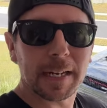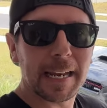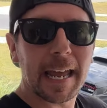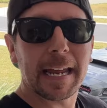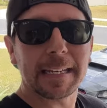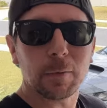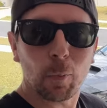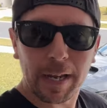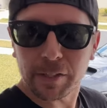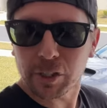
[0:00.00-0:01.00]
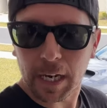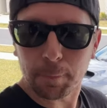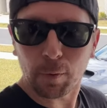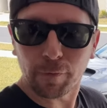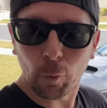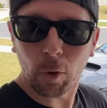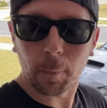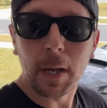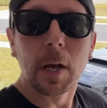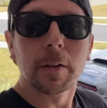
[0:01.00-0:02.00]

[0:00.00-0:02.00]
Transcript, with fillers: in any way, shape, or form,